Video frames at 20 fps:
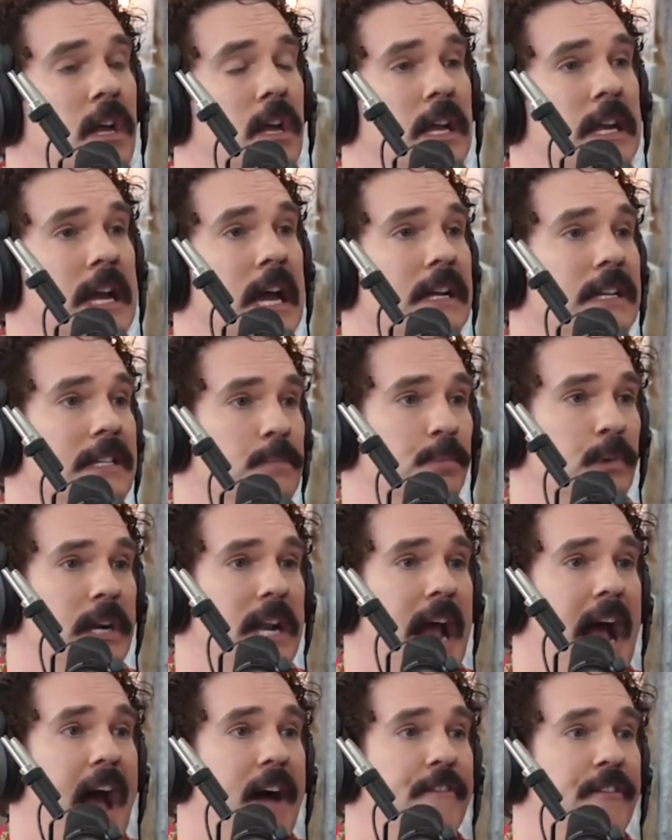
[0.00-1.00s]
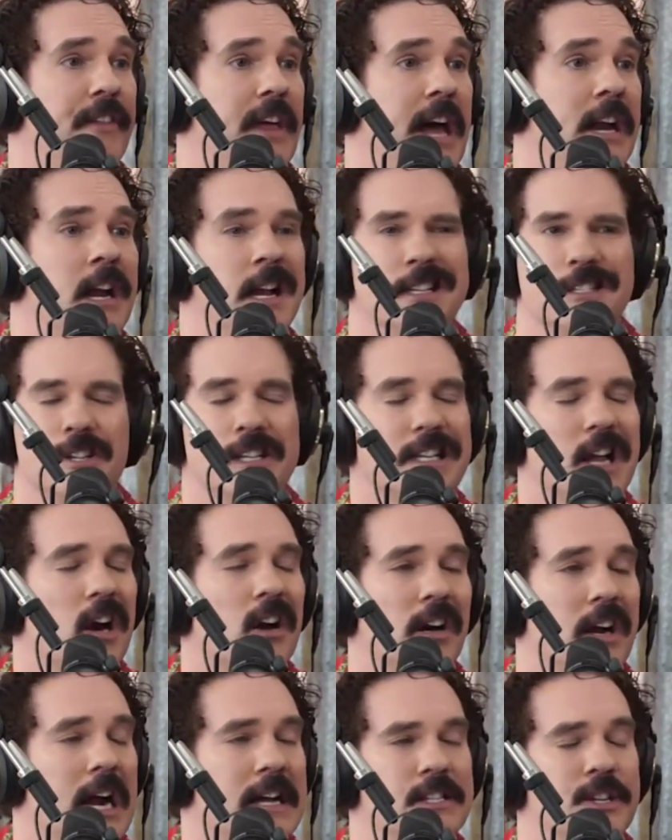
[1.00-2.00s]
And he had to split half of that. So he's got
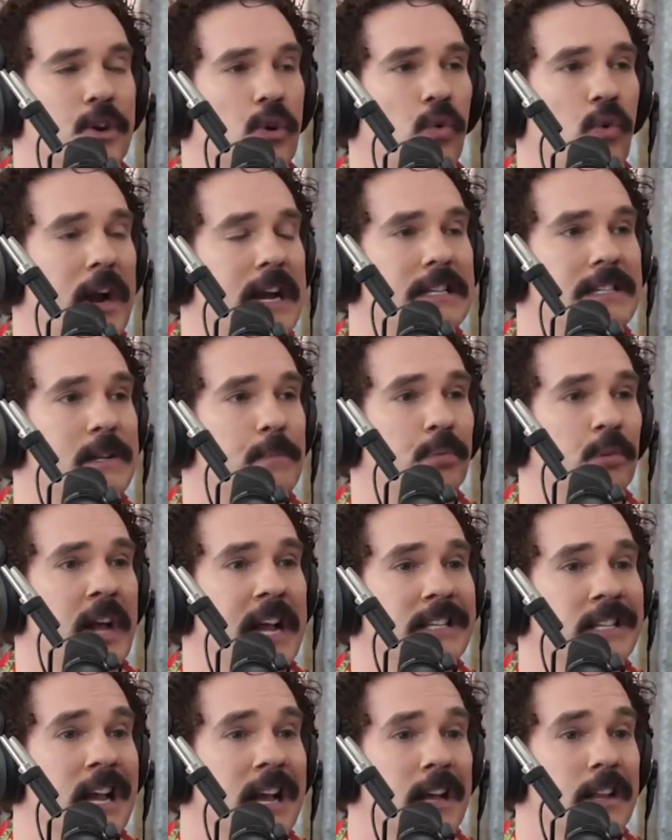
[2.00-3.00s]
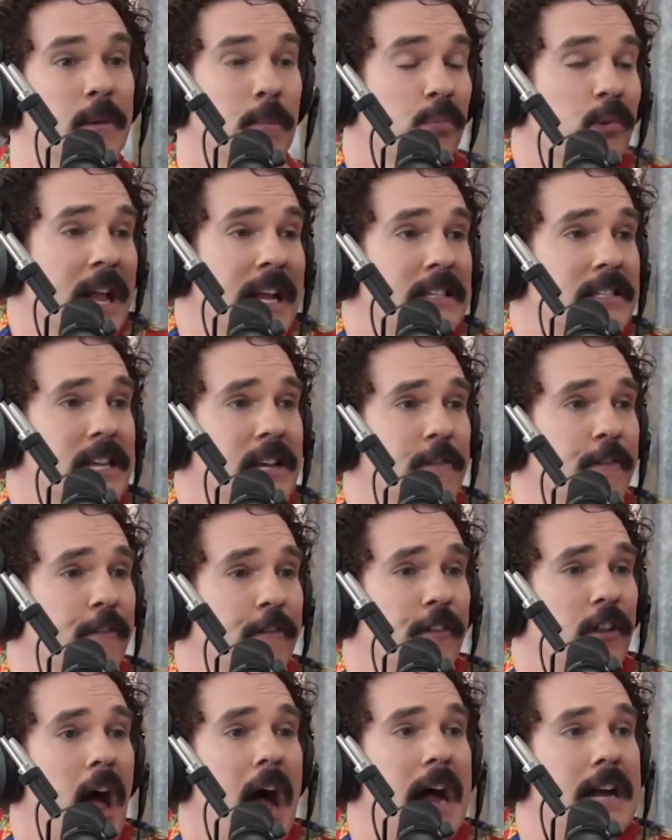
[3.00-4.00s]
all kinds of crazy planes. The planes he
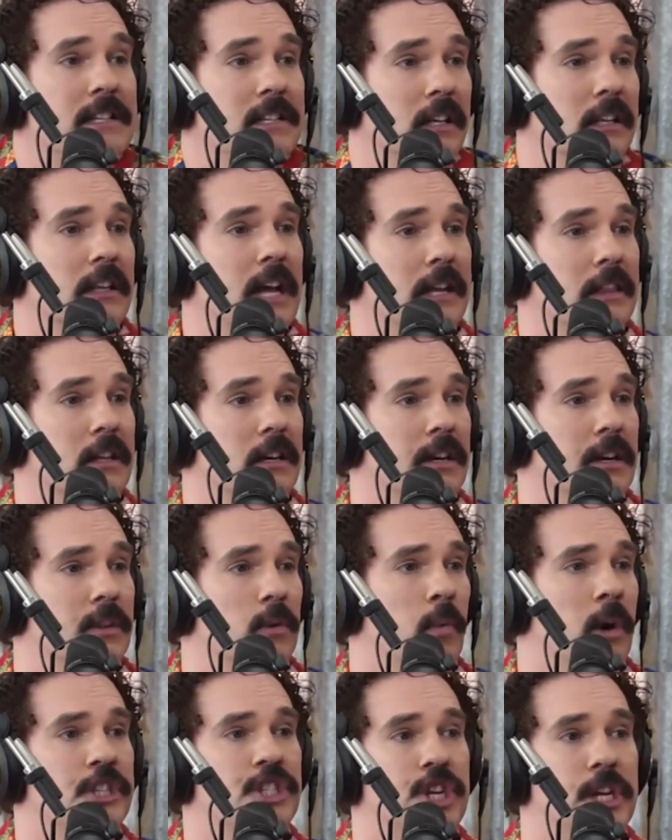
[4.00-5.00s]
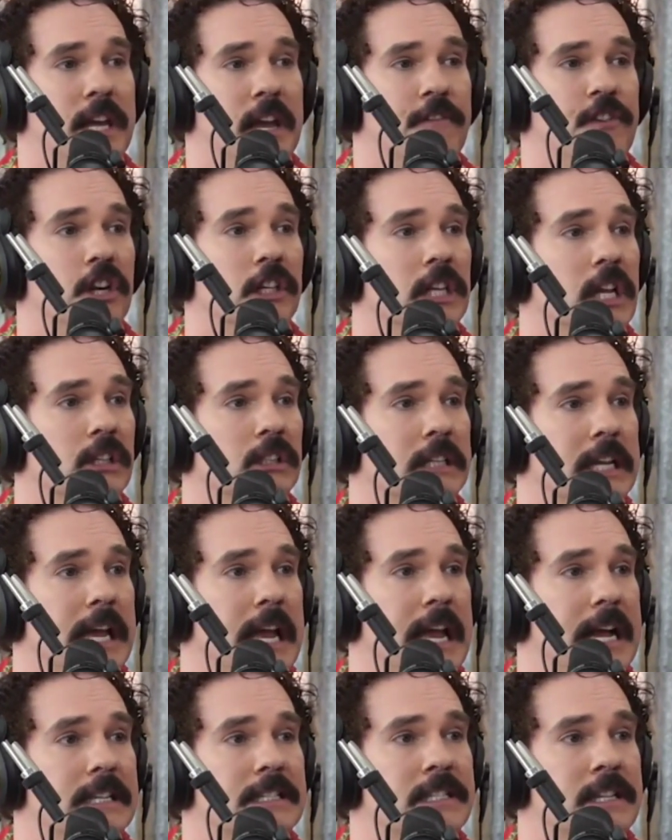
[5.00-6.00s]
flies look like the ones you give your little
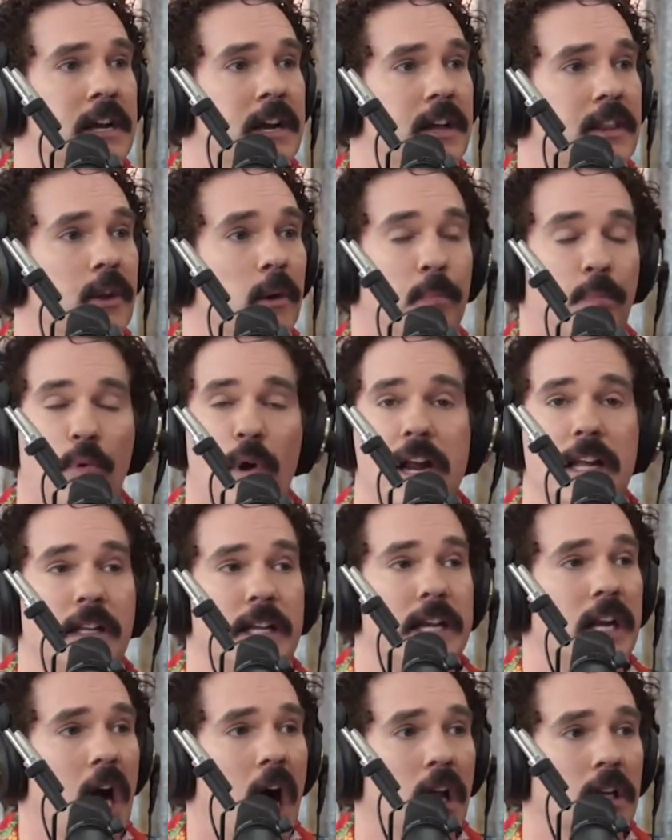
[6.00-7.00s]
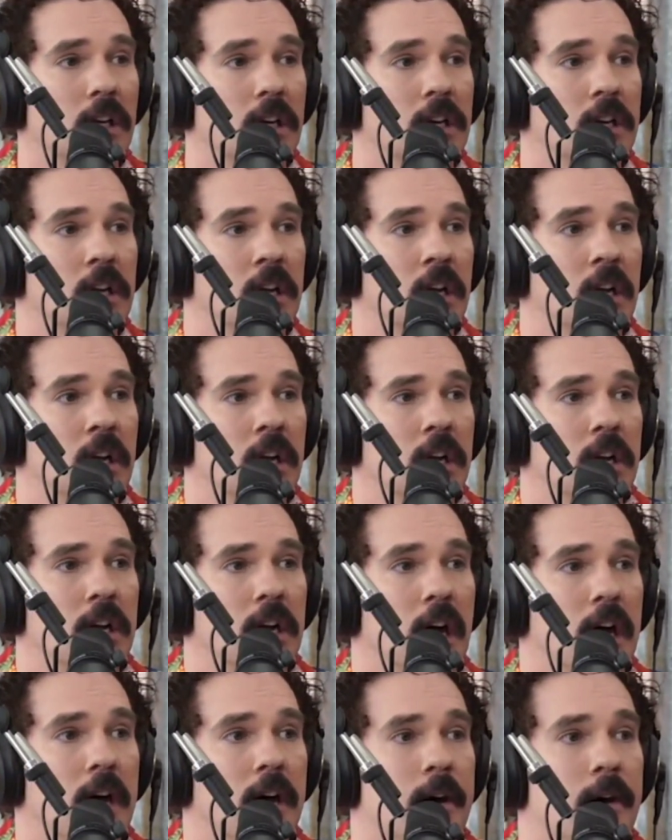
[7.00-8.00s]
kids. They're brightly colored.
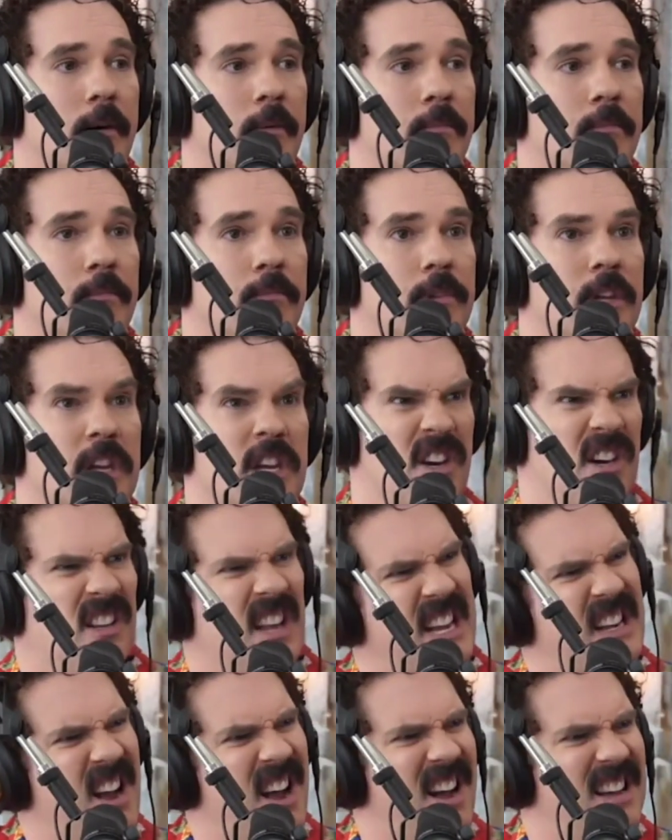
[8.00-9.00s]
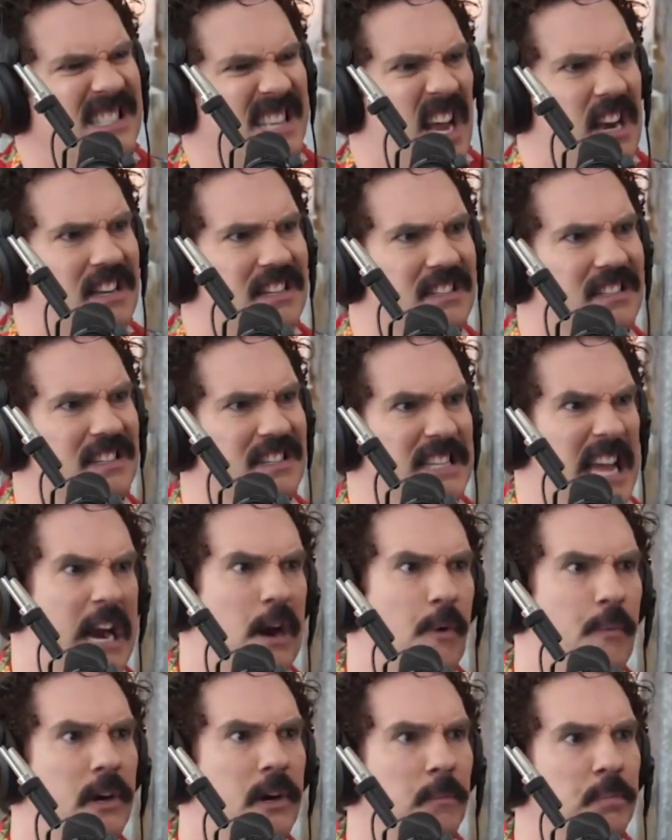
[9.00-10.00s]
You're like, oh, is that
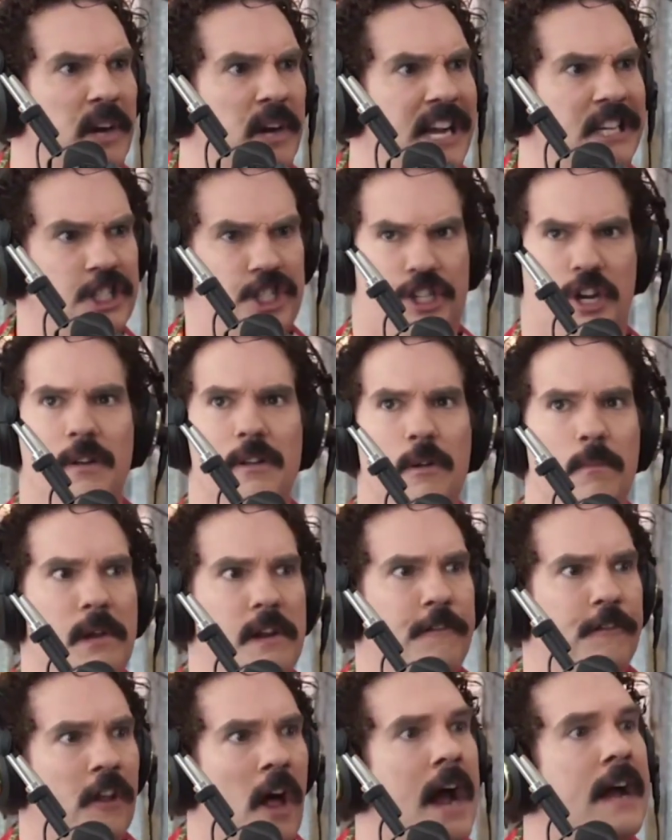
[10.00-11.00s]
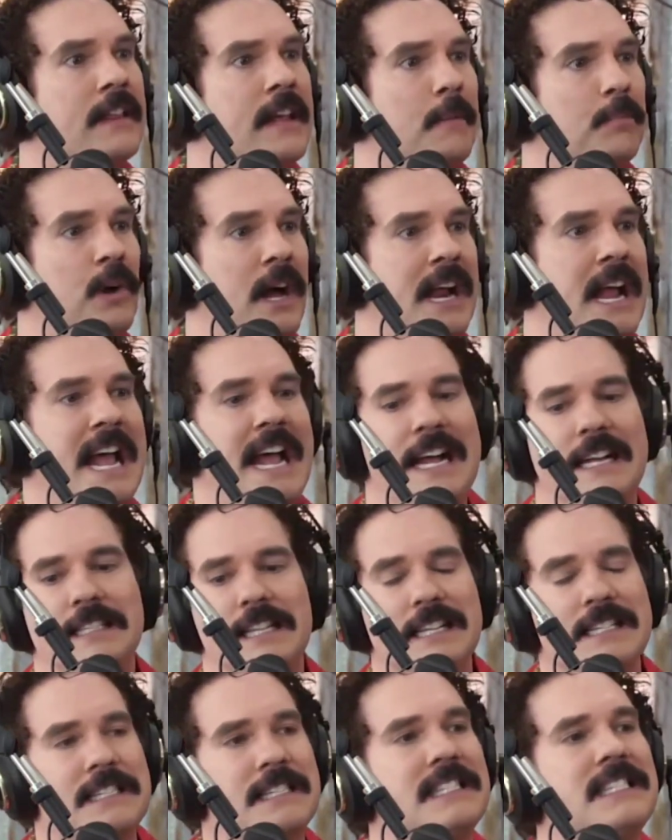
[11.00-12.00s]
a real plane? Should you be flying that plane? It's
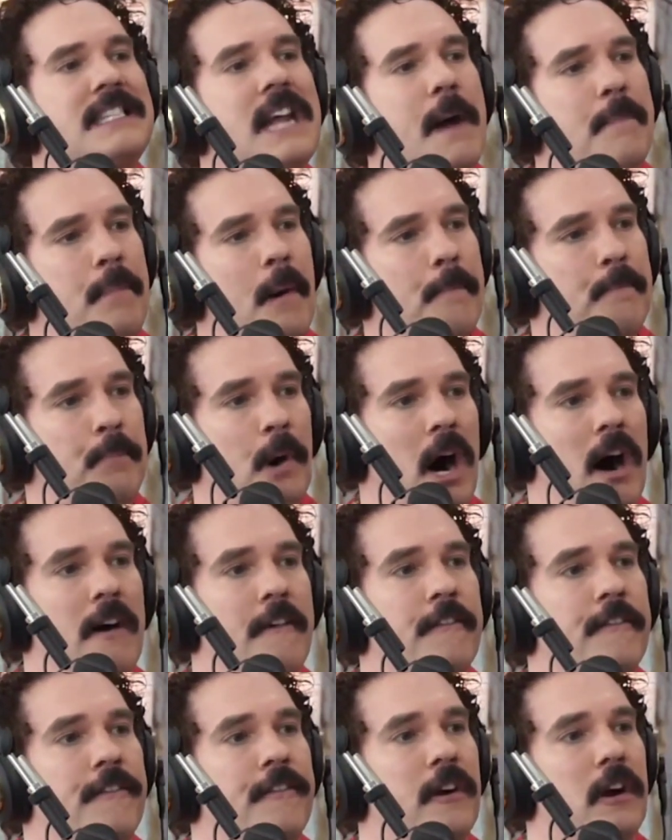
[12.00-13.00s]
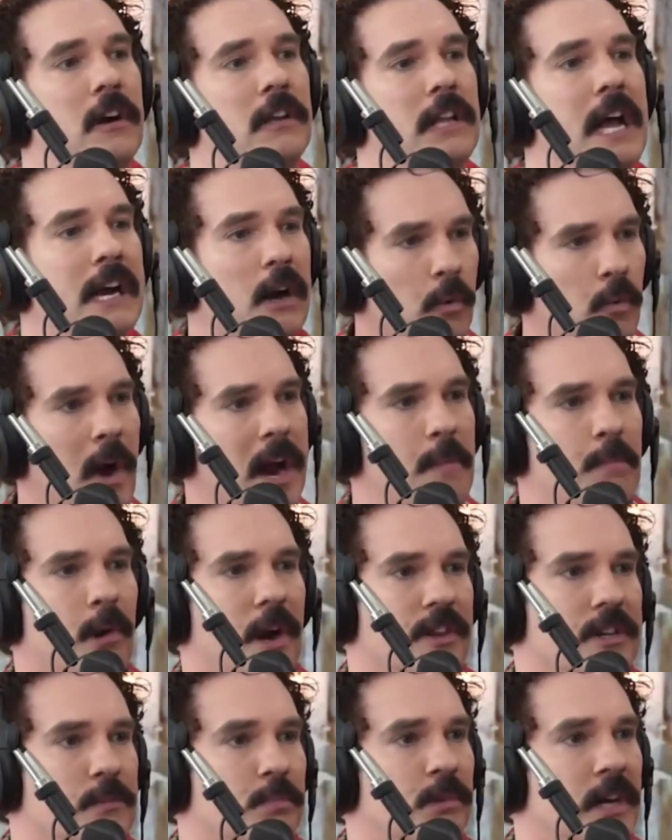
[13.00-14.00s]
a step above, like a Wright
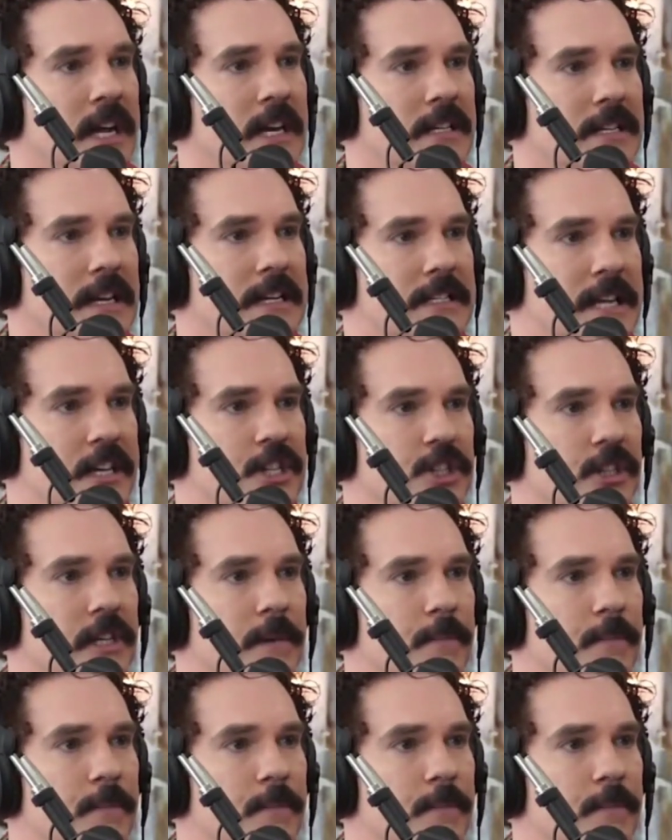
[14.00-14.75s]
Brothers plane, essentially.